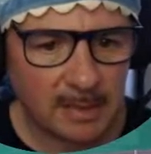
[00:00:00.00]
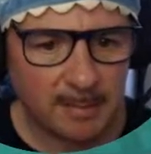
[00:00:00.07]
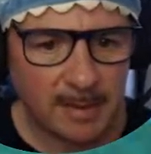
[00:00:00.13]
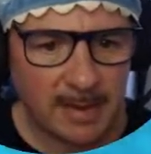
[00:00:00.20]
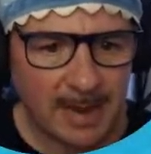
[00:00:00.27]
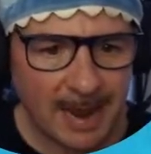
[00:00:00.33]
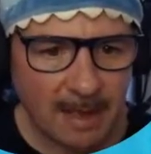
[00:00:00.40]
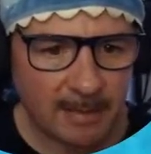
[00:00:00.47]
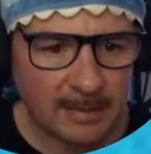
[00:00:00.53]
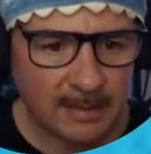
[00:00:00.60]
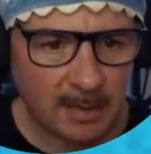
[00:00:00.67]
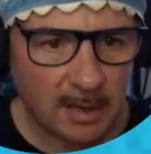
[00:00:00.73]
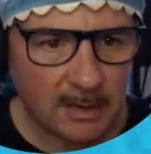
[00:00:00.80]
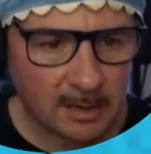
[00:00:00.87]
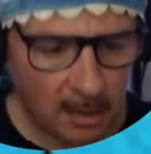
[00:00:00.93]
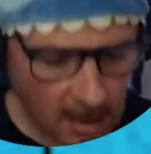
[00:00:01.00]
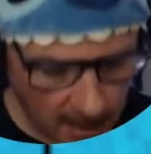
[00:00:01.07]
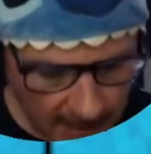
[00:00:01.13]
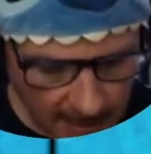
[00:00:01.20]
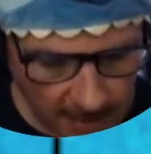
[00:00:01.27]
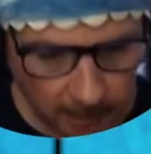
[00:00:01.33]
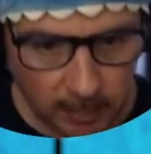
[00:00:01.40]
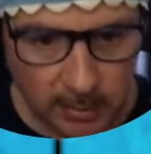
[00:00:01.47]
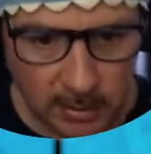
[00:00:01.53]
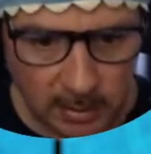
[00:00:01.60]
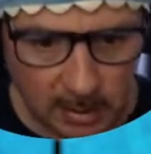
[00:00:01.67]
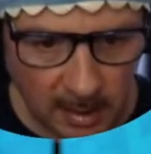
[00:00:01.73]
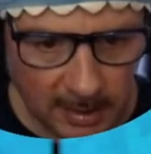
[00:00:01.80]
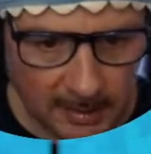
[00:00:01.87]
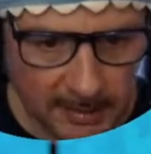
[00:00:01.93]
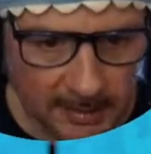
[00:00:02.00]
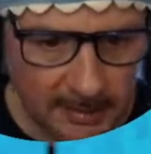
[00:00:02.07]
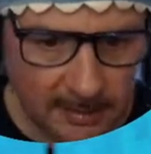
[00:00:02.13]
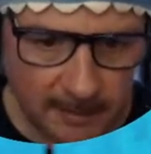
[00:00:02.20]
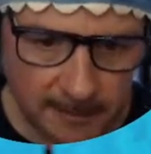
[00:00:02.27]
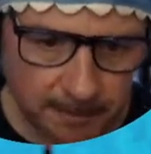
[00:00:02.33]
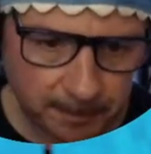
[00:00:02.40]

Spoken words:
but now these guys line up, which is nice.